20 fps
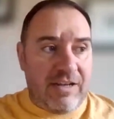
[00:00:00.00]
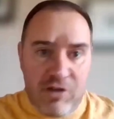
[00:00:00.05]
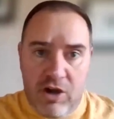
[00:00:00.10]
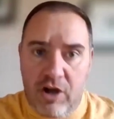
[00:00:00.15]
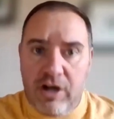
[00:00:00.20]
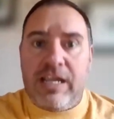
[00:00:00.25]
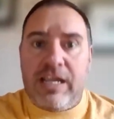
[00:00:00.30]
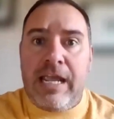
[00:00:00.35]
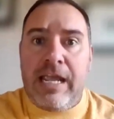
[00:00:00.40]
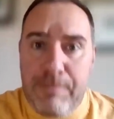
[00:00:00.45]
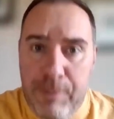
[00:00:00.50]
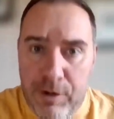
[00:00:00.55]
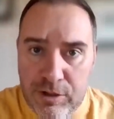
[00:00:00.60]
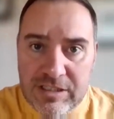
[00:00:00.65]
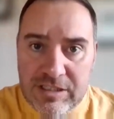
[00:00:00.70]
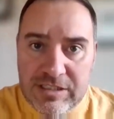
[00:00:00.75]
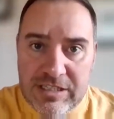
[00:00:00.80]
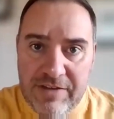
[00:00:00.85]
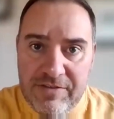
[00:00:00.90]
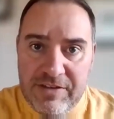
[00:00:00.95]
you've got to keep
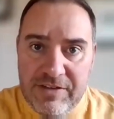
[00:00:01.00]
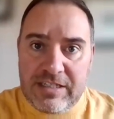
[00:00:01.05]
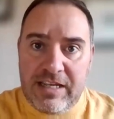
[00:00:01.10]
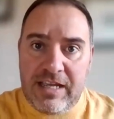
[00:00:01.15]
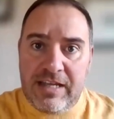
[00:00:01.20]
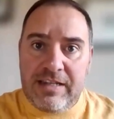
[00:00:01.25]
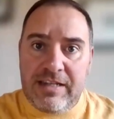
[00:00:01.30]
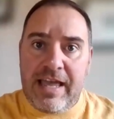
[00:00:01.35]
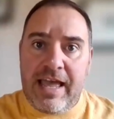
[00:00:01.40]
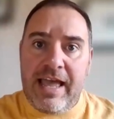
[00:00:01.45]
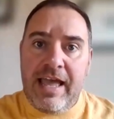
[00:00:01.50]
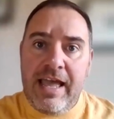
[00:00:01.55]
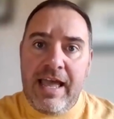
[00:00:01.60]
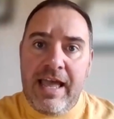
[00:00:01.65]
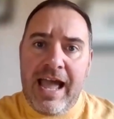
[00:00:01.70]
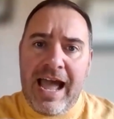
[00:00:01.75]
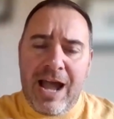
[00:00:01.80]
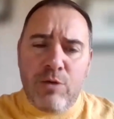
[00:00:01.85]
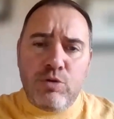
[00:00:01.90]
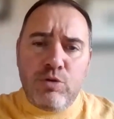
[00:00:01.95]
positivity in there.
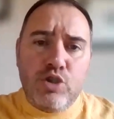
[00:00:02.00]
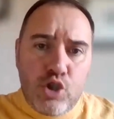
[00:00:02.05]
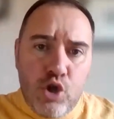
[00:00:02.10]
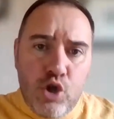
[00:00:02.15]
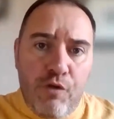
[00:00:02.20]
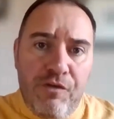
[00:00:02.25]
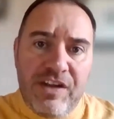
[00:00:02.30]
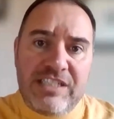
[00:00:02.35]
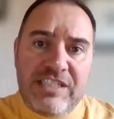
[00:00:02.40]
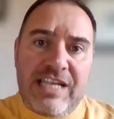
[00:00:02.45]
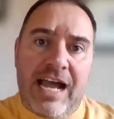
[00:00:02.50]
How tough is